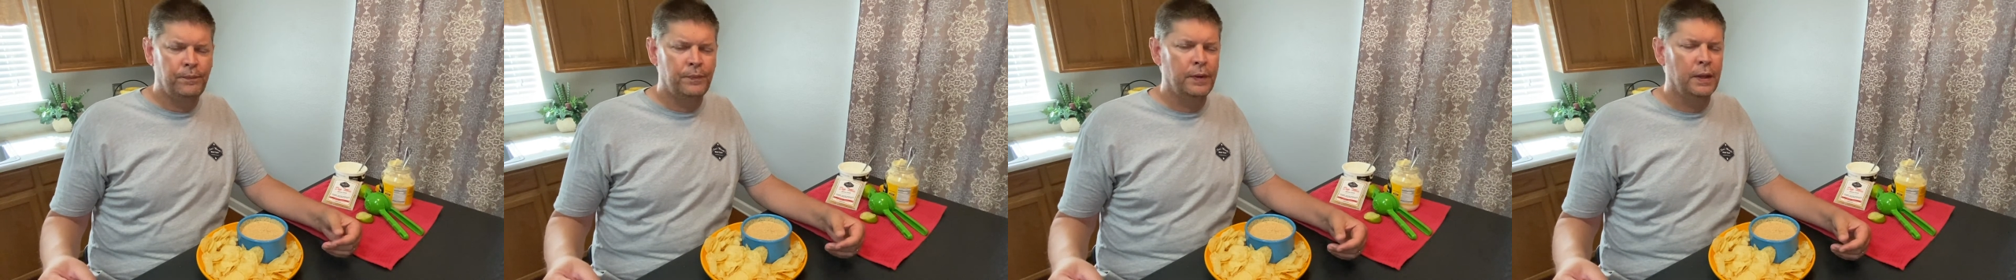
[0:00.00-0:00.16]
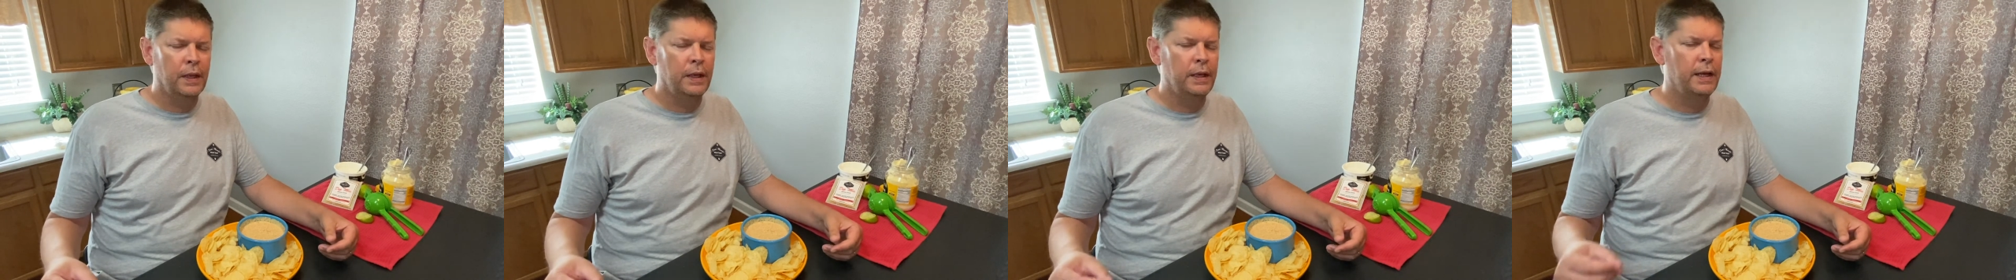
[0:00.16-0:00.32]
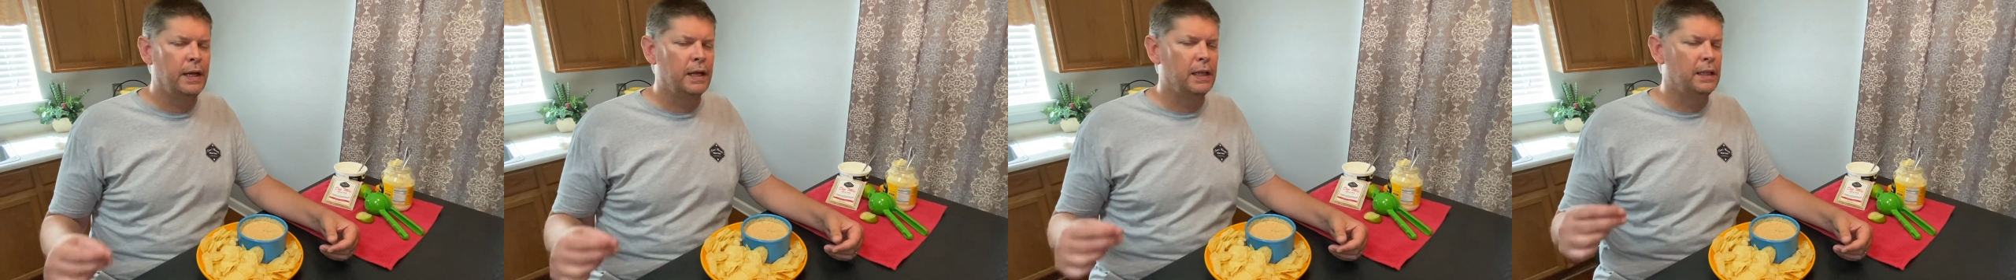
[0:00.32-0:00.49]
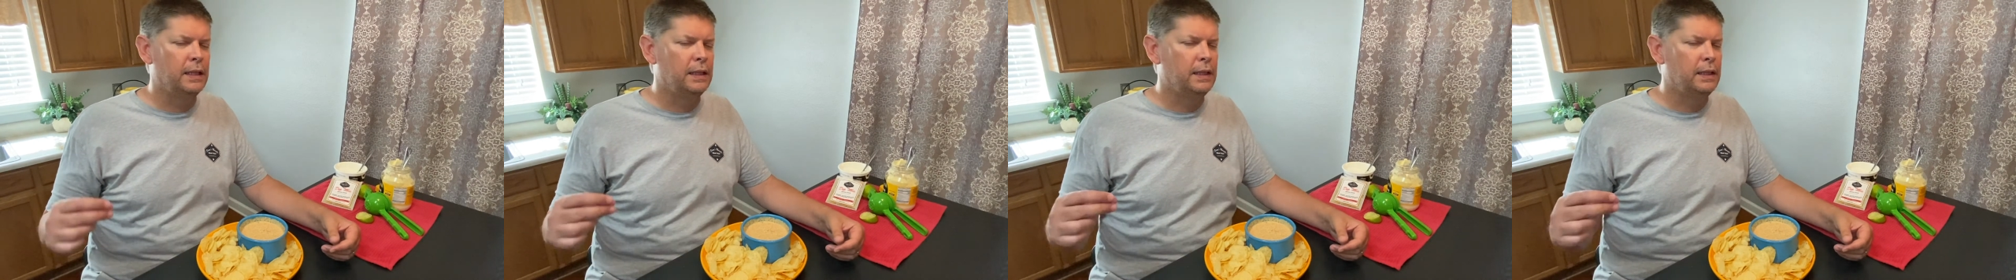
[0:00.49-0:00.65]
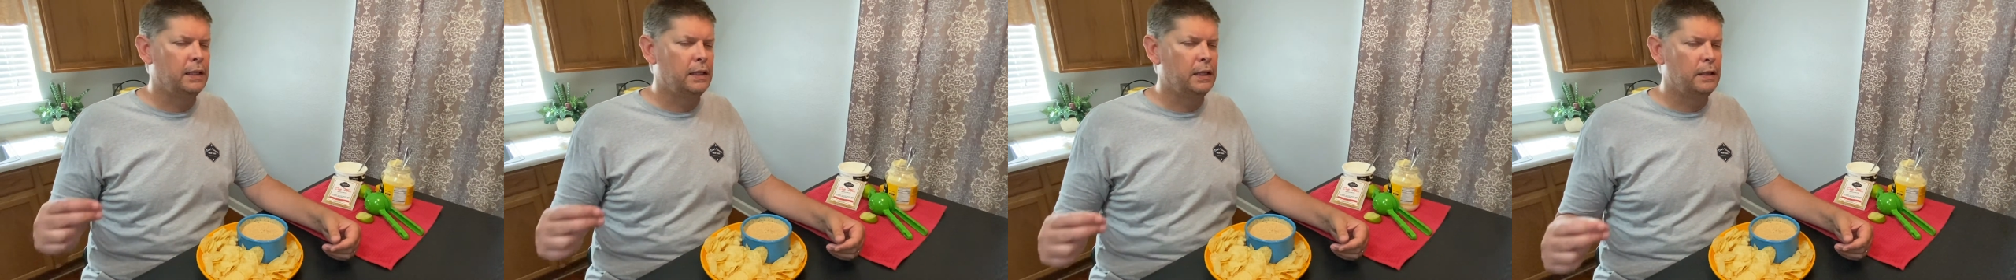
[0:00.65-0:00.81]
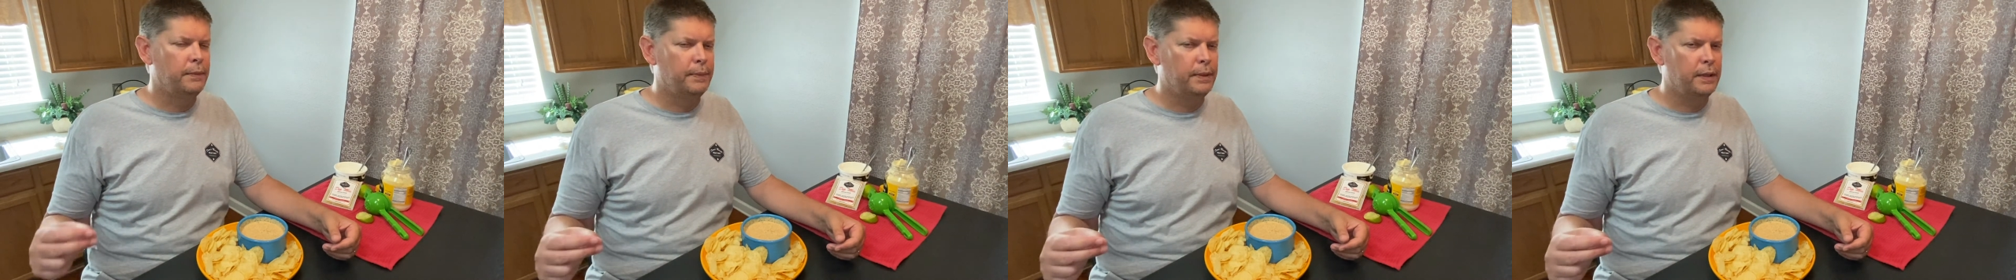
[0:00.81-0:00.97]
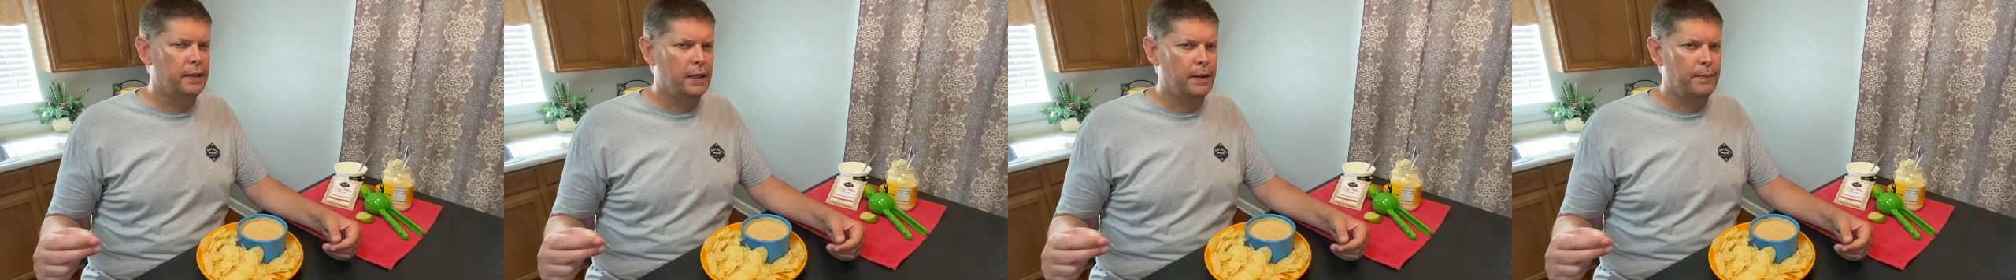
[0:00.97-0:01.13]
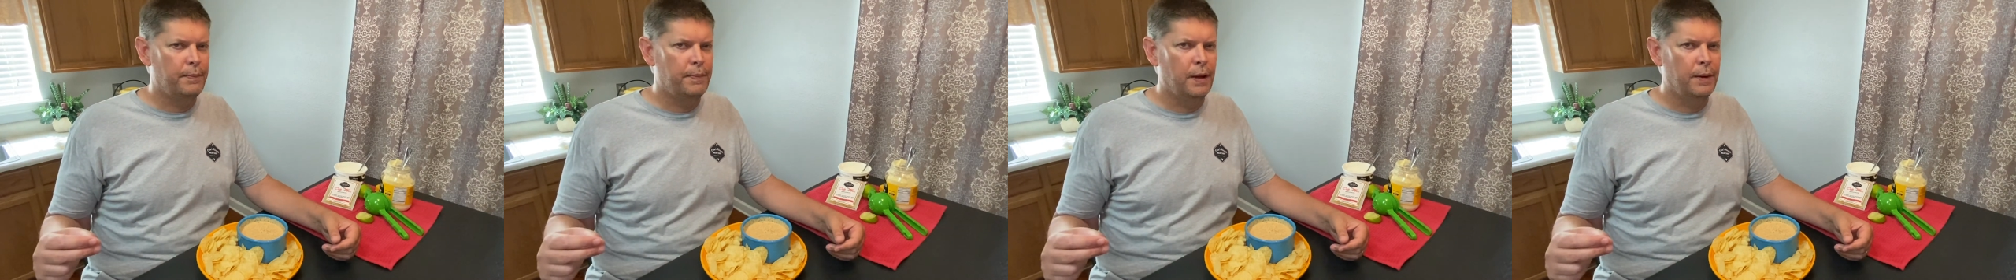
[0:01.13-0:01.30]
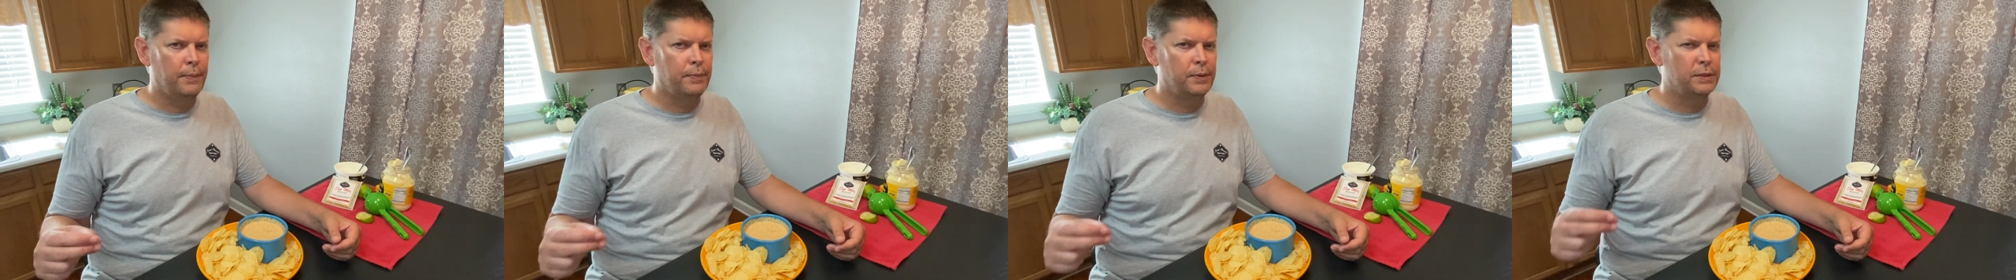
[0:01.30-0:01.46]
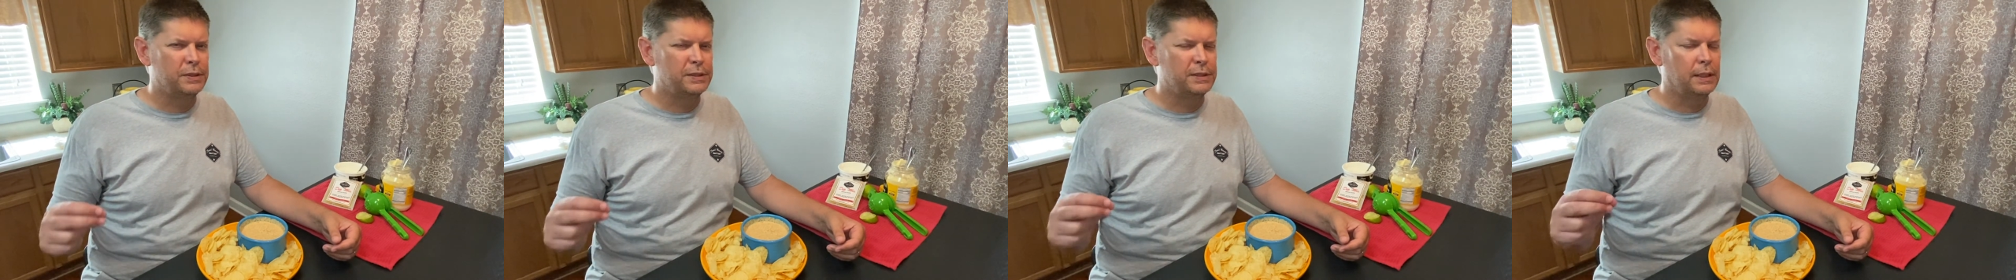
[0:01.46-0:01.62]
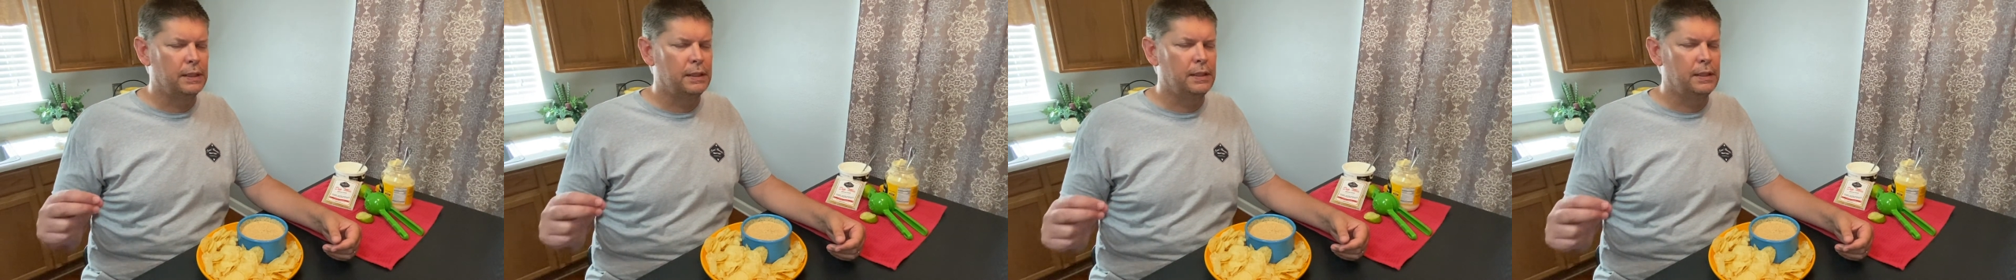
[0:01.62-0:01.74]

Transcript: you have a little bit of that pepper, so a